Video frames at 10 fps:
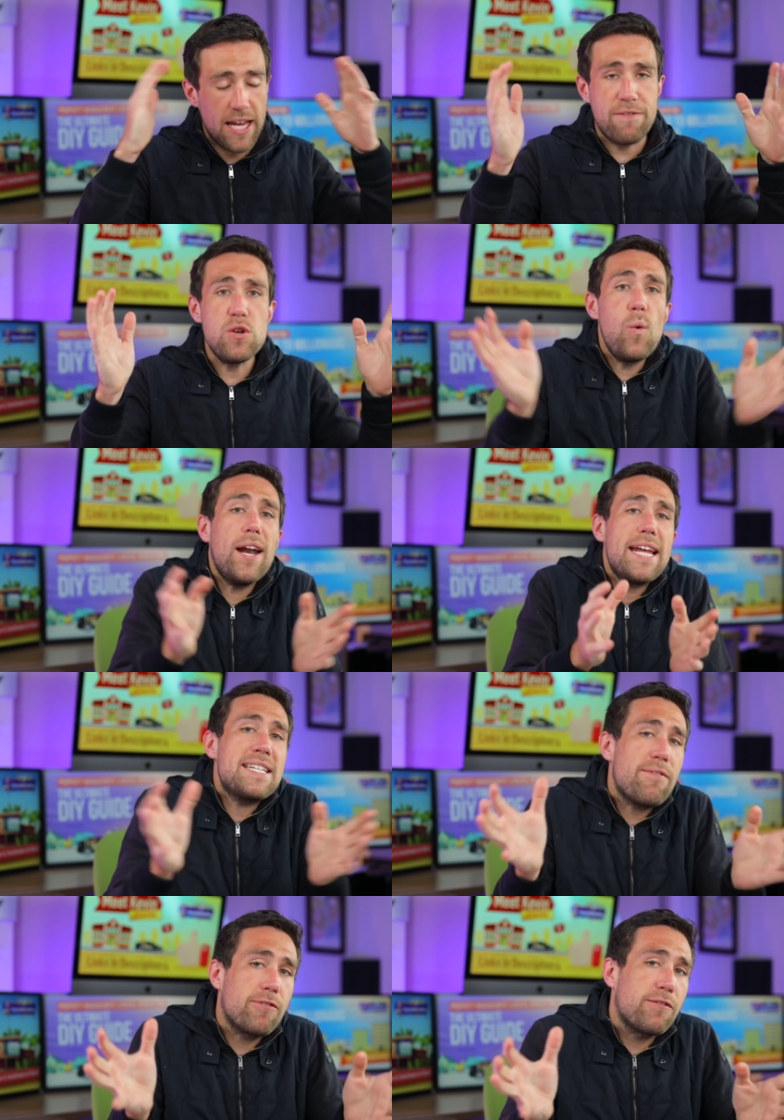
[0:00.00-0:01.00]
If you want a
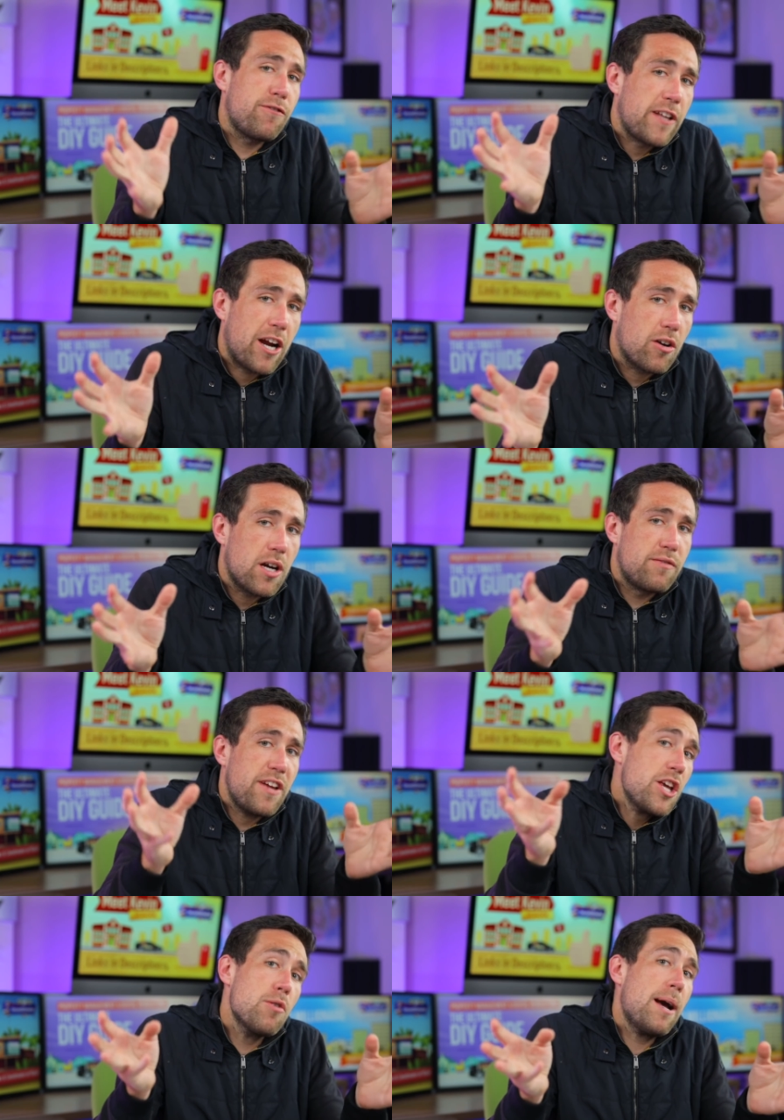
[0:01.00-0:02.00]
different flair of
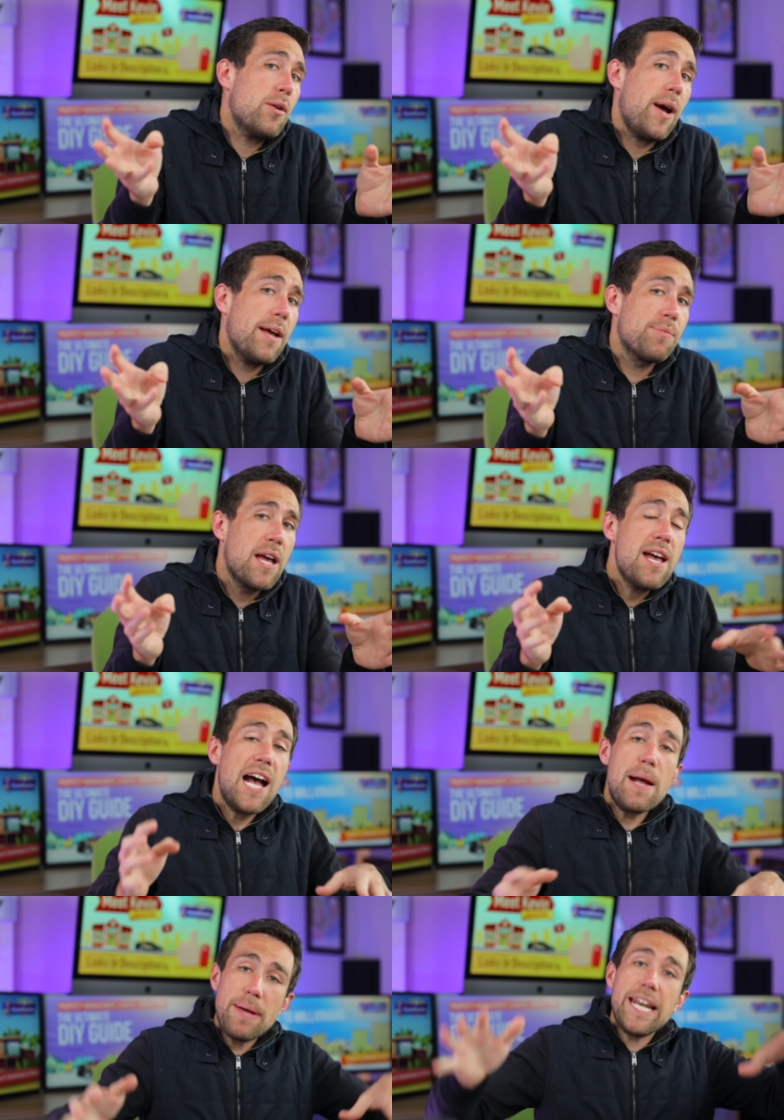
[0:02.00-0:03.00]
video, by the way,
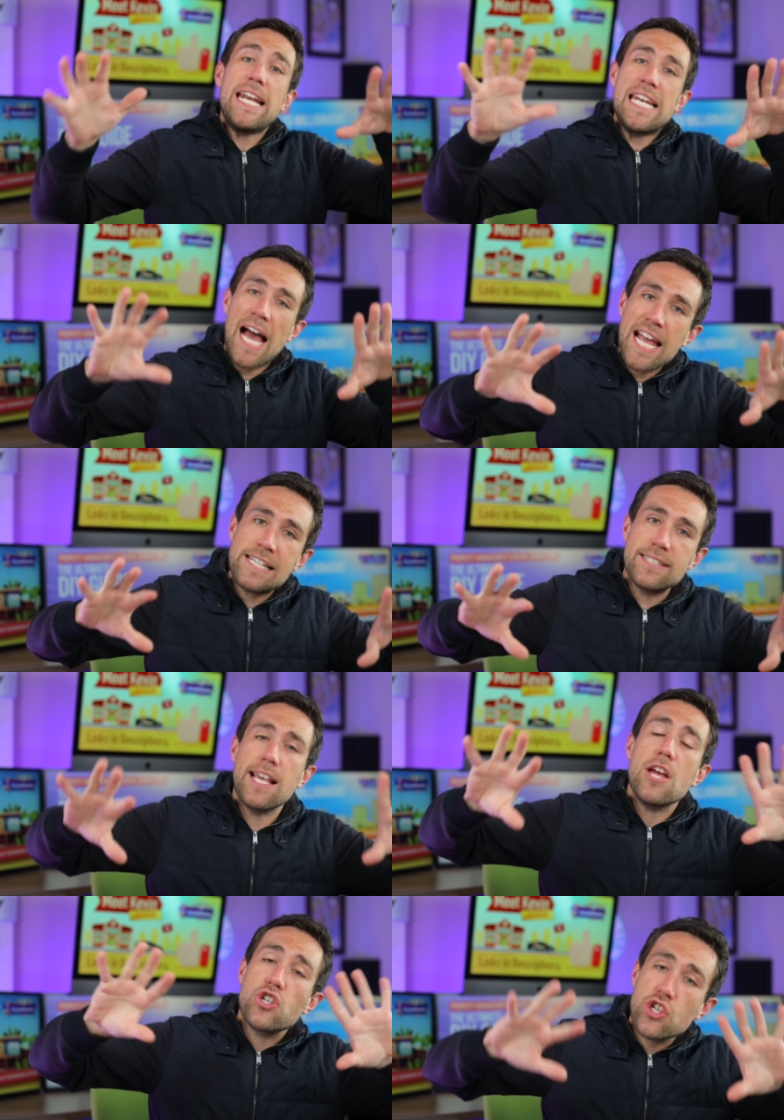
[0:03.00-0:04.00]
I made a nice,
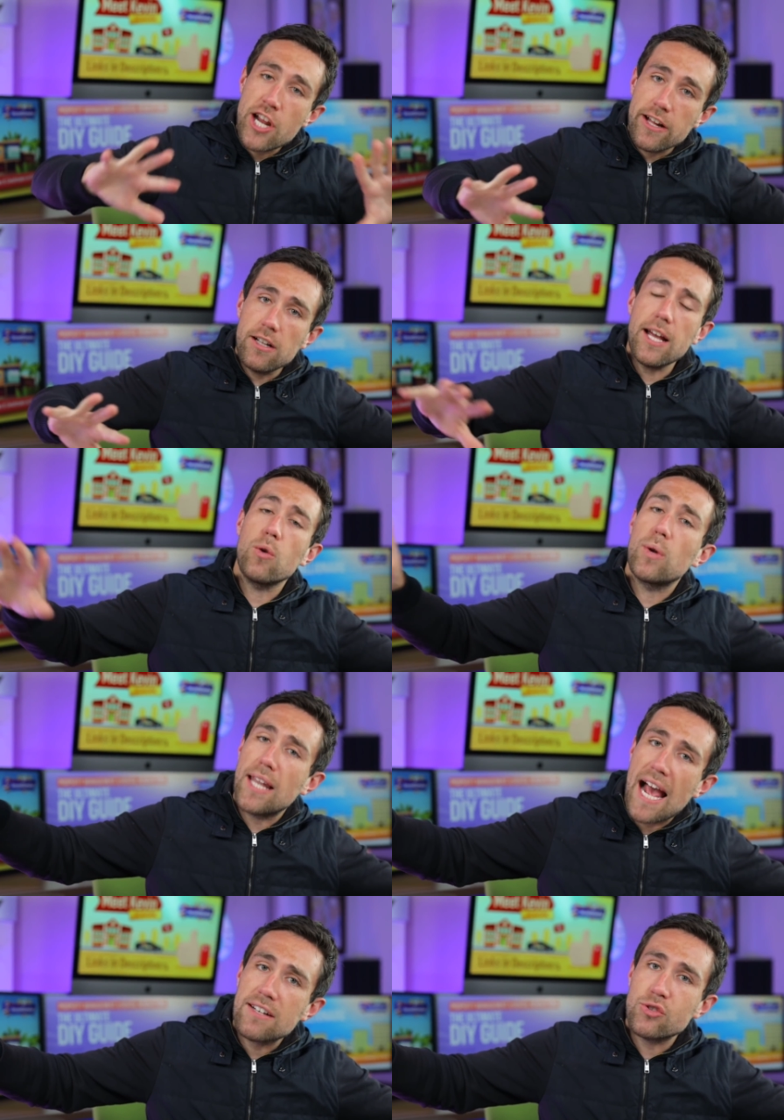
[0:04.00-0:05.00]
chill, and
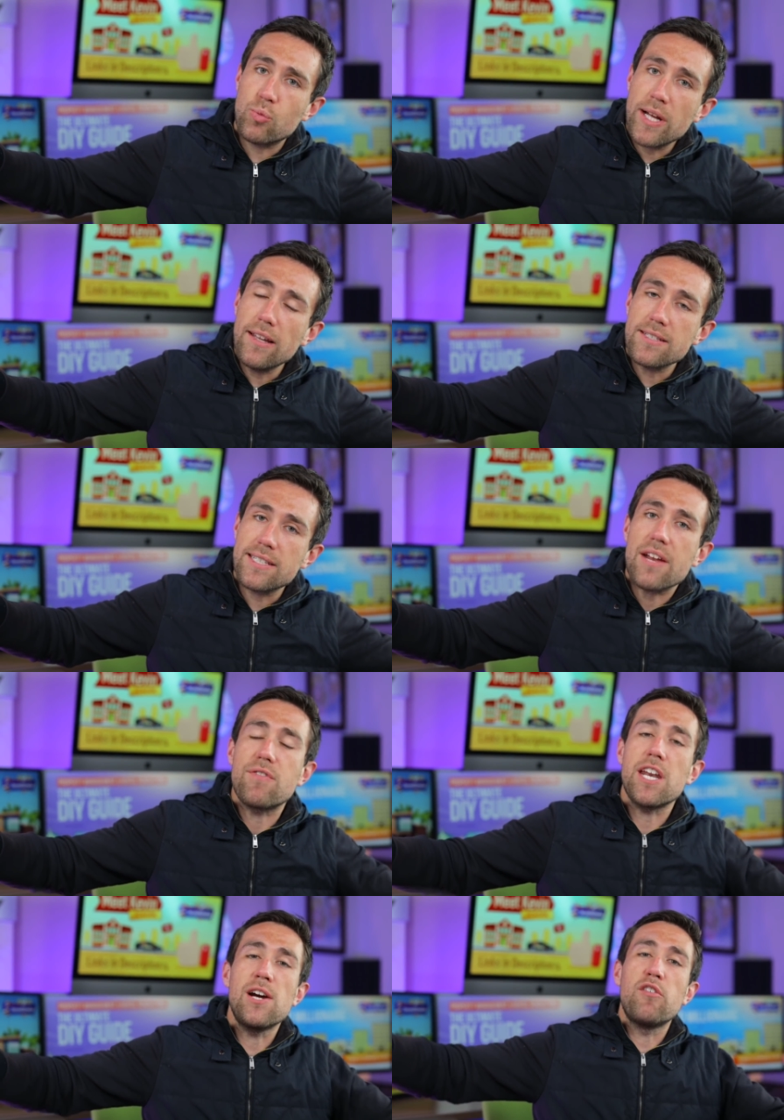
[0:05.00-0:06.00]
relaxed real estate
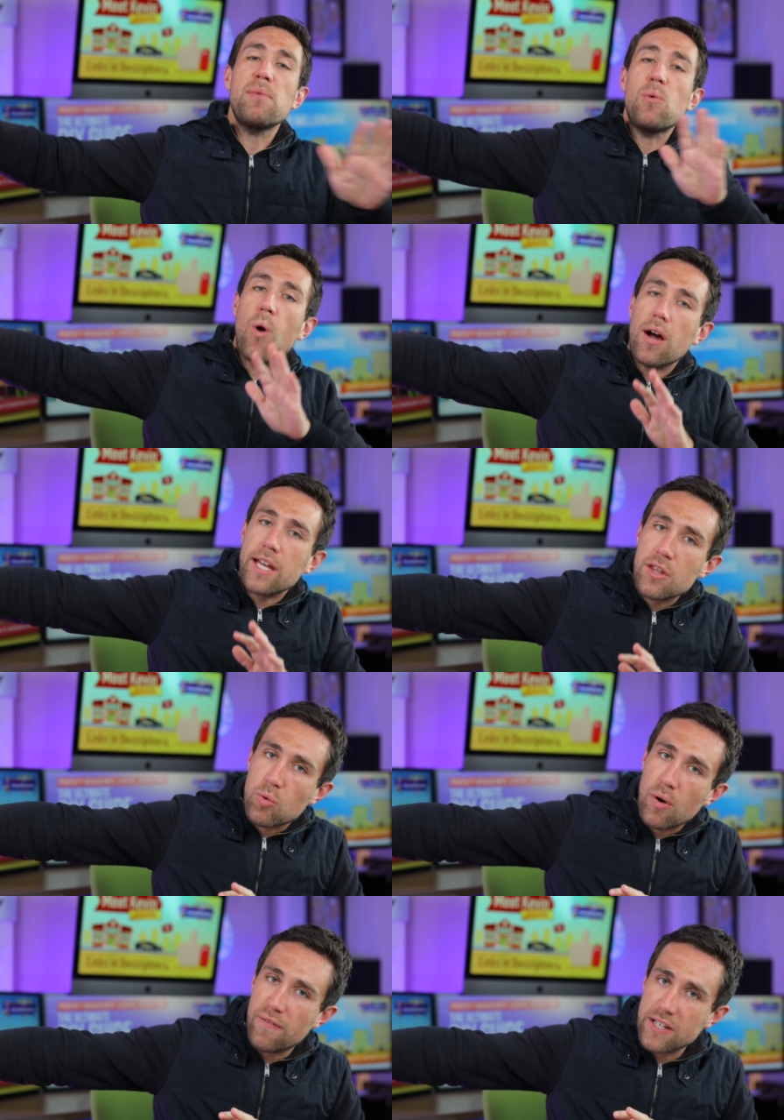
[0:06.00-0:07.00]
video of me walking
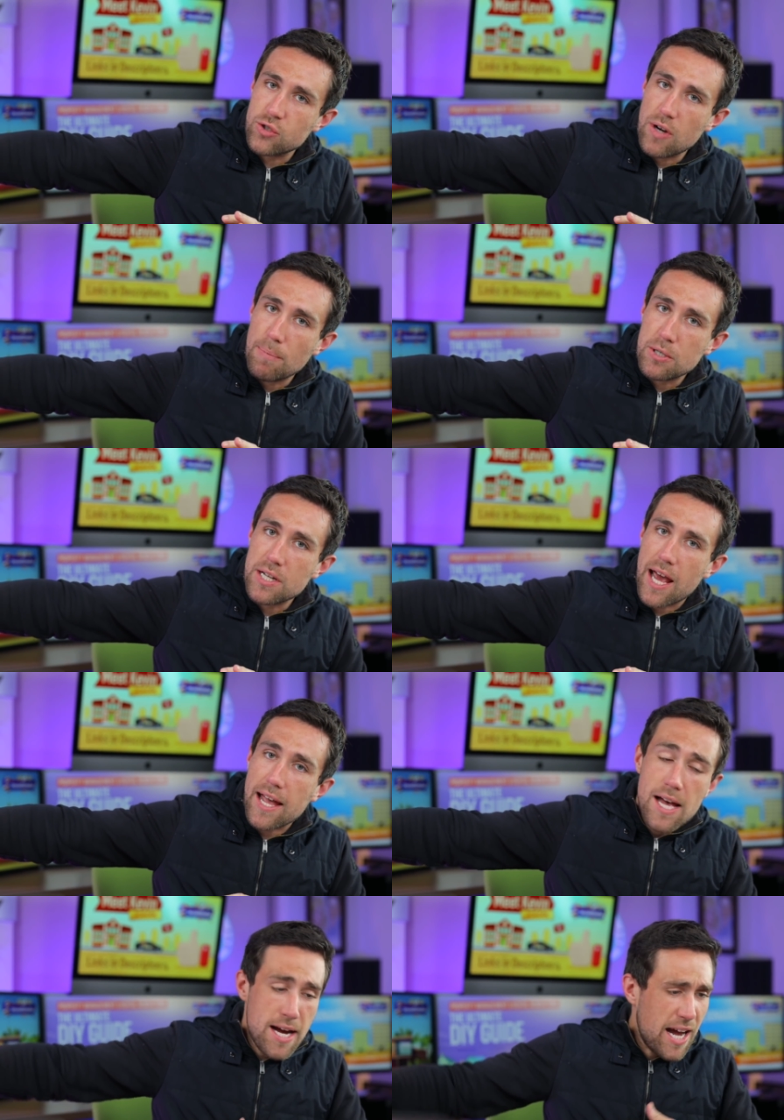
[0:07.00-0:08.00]
through a fixer-upper
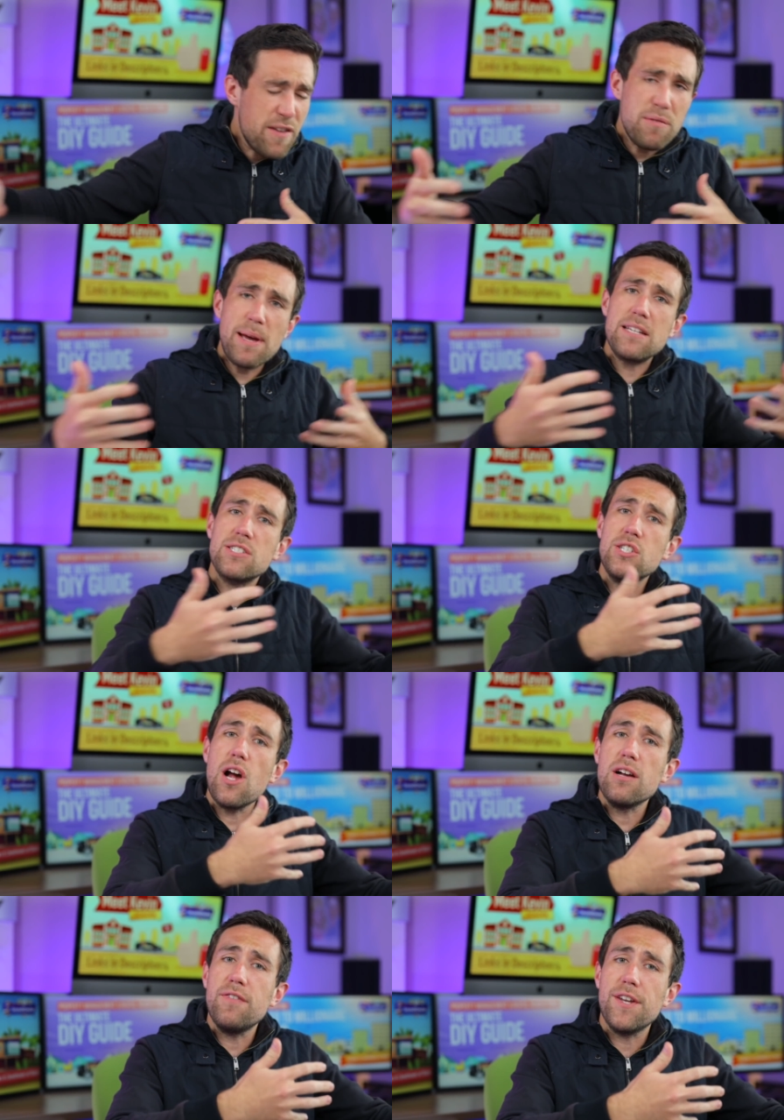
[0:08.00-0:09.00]
today. I even made a
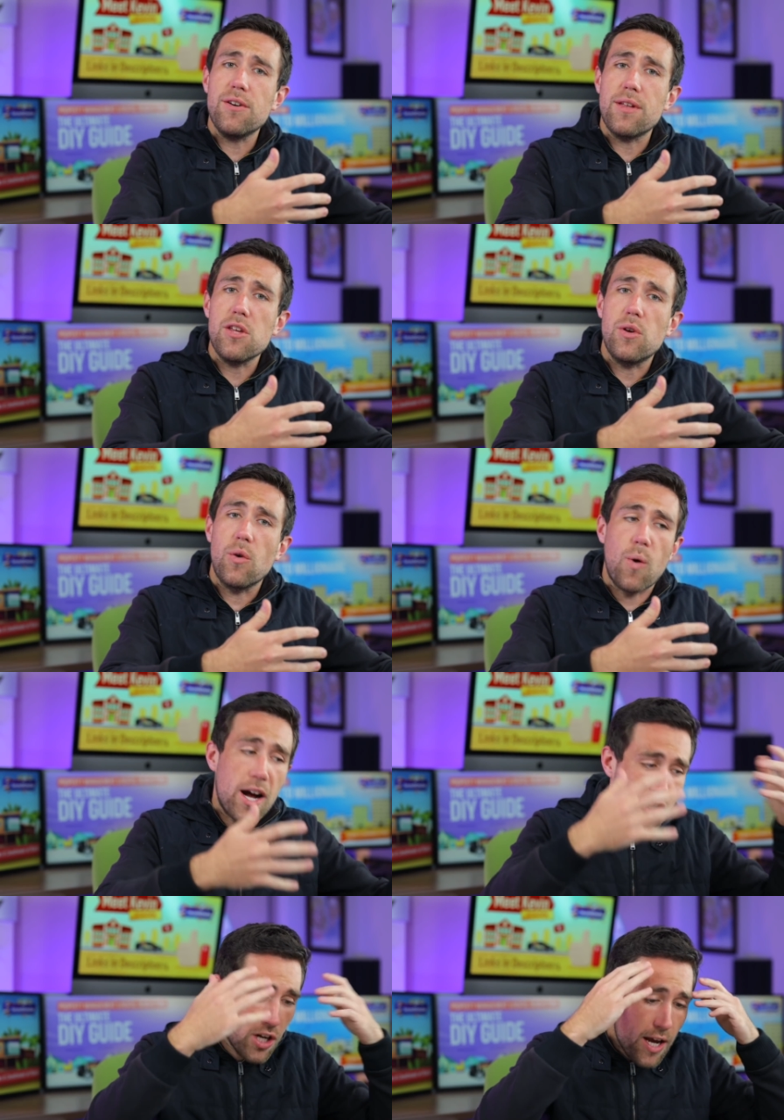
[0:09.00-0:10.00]
stock video that you could
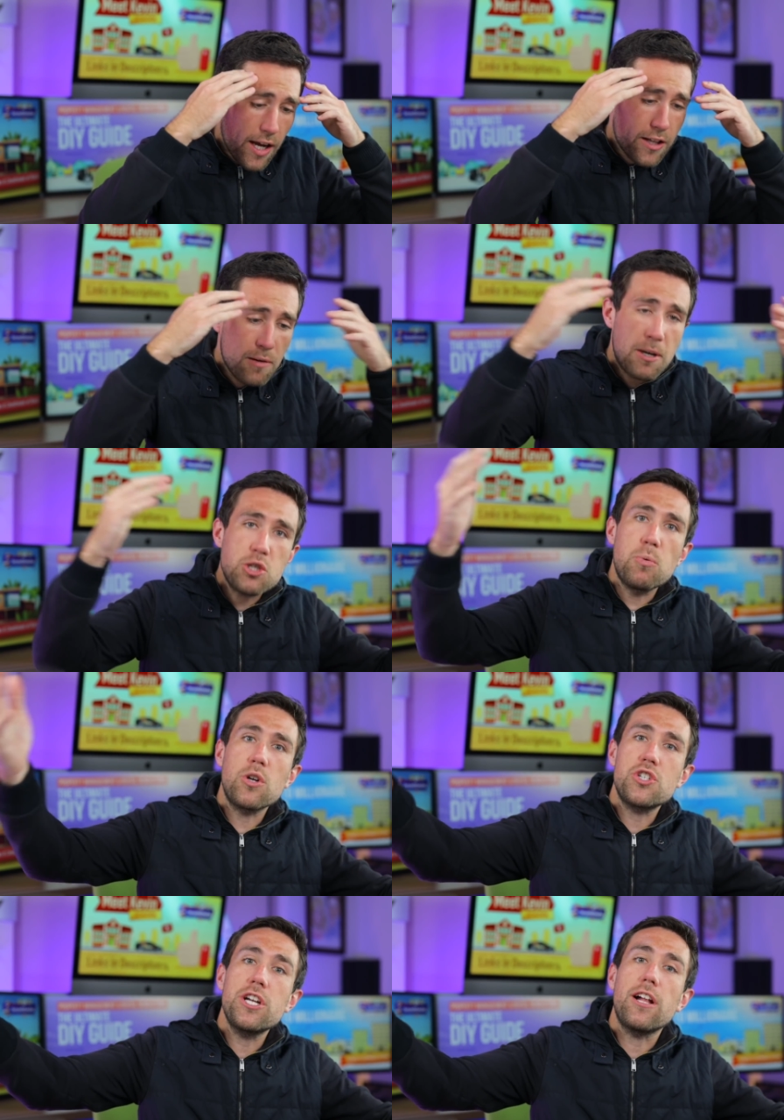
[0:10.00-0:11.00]
watch, and they're much
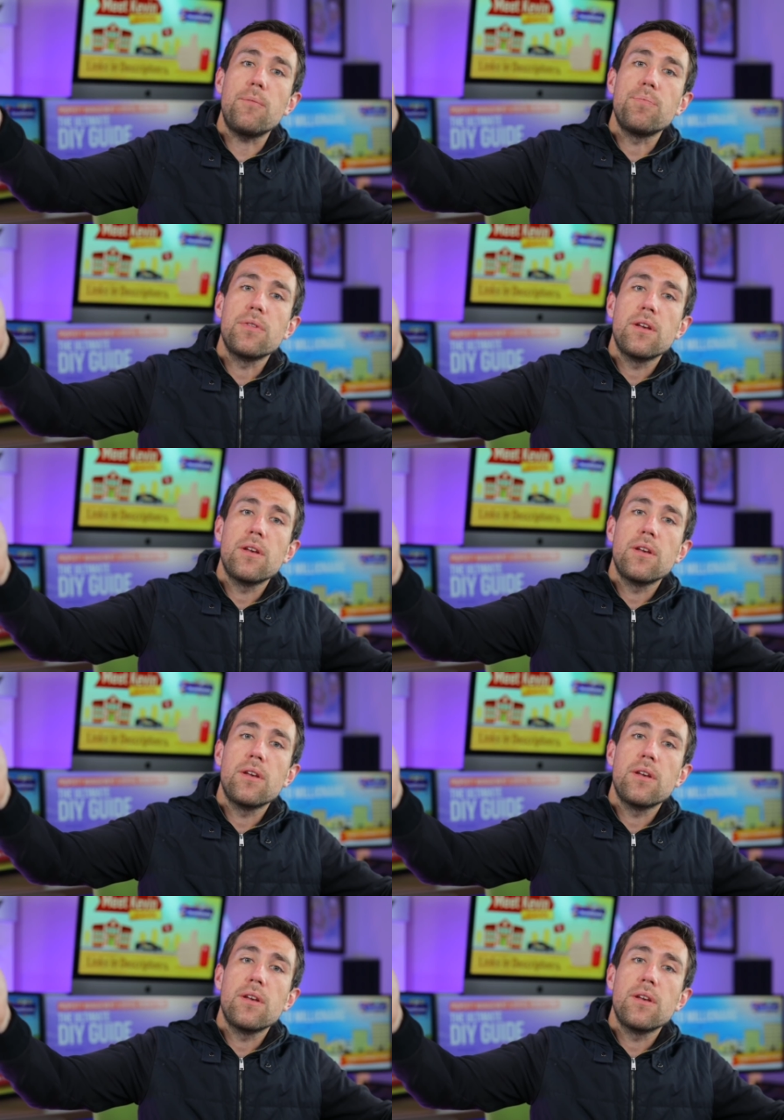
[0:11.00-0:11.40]
more chill